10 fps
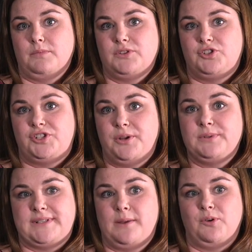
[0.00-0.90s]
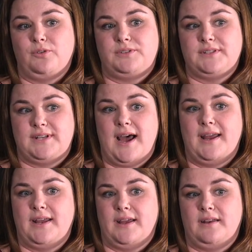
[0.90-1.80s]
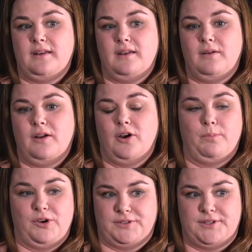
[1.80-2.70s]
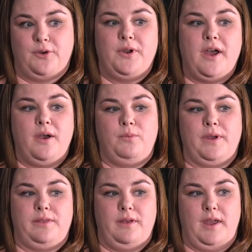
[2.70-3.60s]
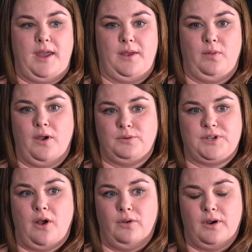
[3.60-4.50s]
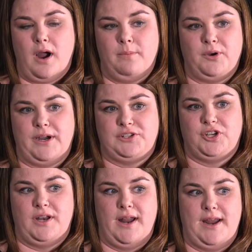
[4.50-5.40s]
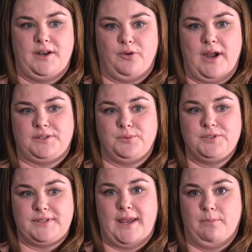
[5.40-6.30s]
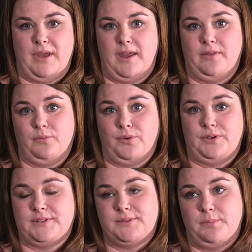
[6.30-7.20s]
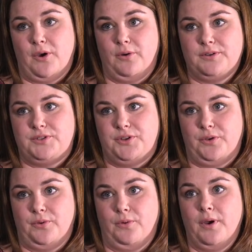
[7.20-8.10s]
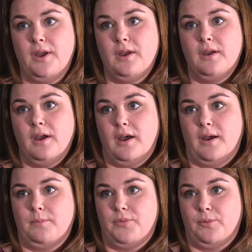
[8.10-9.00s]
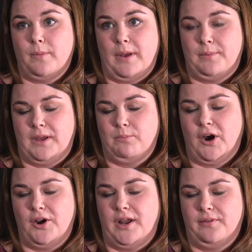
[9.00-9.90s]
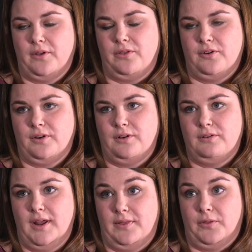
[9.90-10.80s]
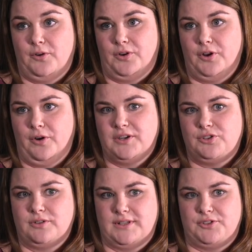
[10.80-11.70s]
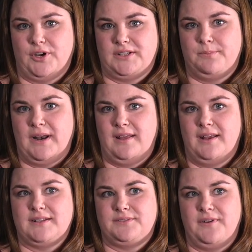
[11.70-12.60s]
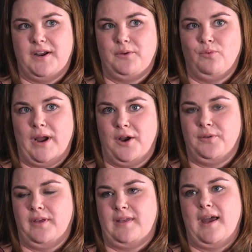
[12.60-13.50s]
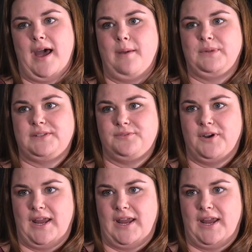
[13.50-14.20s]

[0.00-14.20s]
she was able to tie in her persona with a low dollar operation and a grassroots campaign that really spoke to the Republican Party in the third congressional district. But I think it's very rare that that happens for